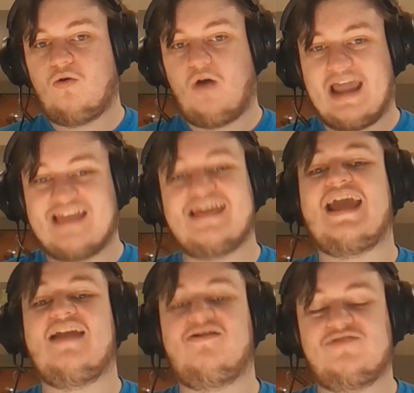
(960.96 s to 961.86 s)
and they
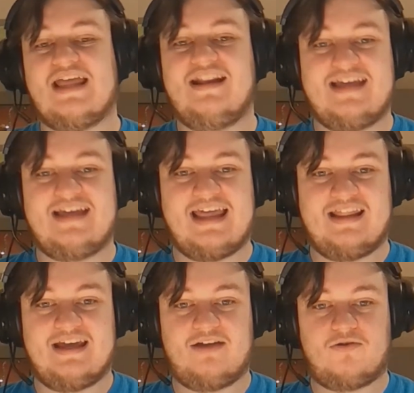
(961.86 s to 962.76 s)
can't use that negate
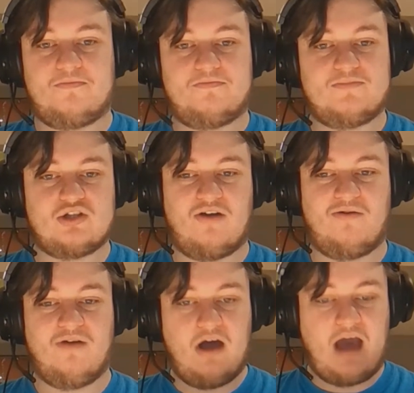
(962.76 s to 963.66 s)
later. So,
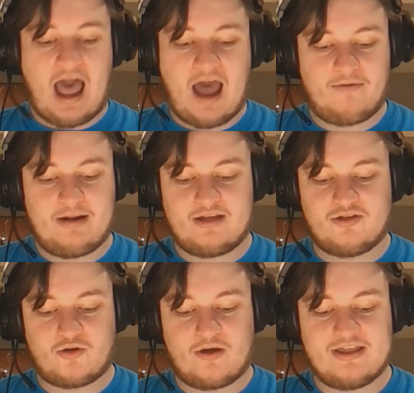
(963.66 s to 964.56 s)
I really
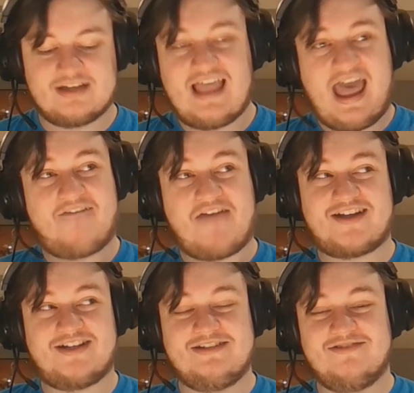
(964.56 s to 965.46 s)
enjoy this. I've
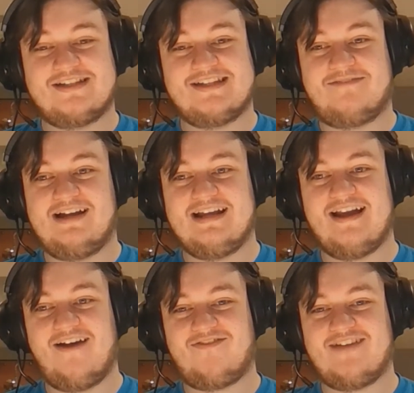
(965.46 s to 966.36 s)
actually used this, funnily
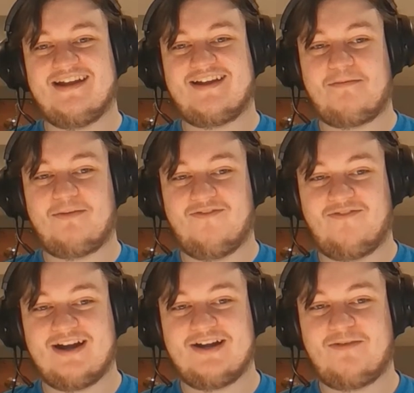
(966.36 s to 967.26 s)
enough, in a couple of
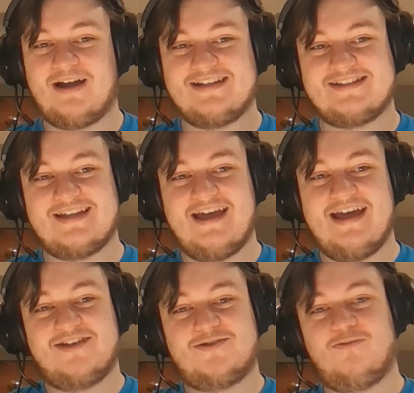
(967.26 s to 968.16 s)
funny ways,
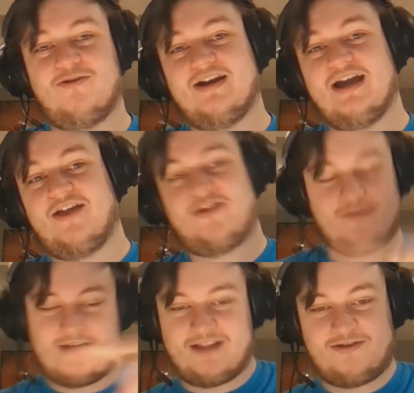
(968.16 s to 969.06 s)
to where in a
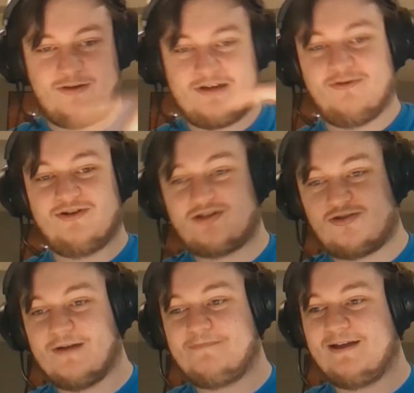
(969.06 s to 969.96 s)
3-on-3 where it's
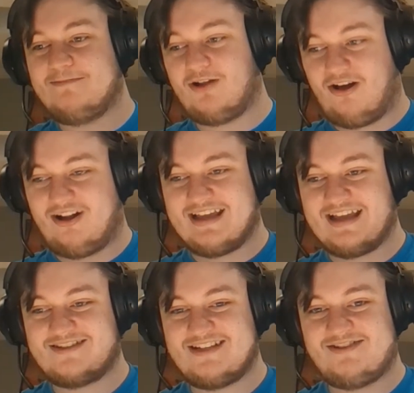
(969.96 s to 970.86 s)
3 people all
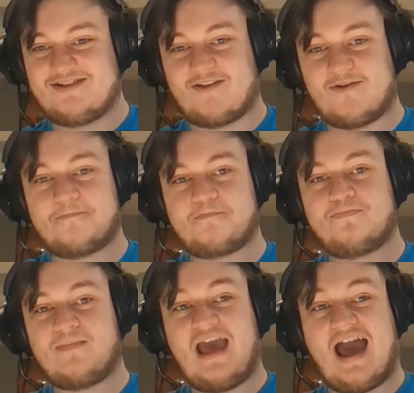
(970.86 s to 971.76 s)
against each other,
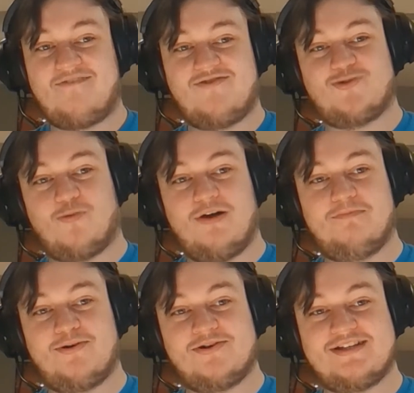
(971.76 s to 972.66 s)
I've used one
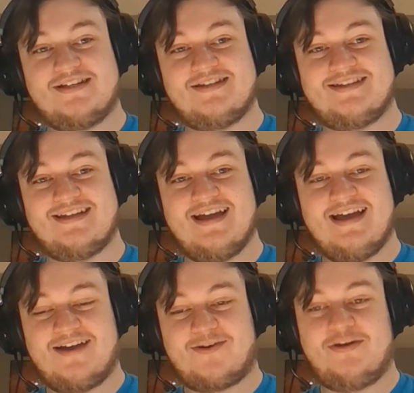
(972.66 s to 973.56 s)
person's
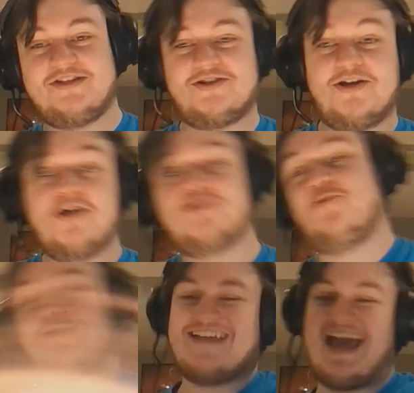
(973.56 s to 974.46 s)
creature to
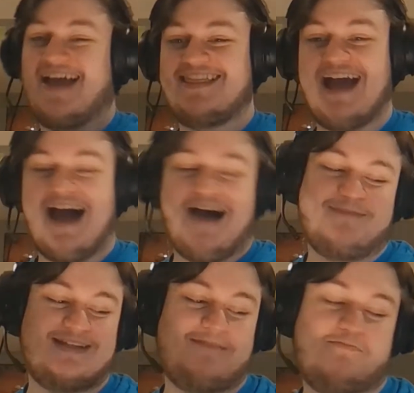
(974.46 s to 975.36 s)
attack the
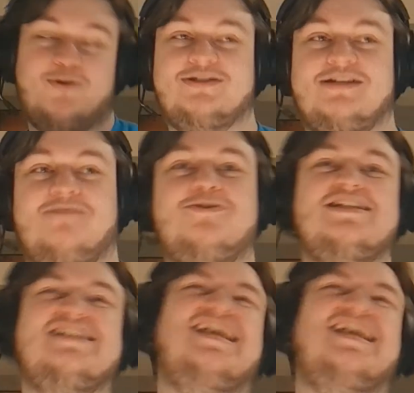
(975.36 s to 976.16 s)
opposite person, which is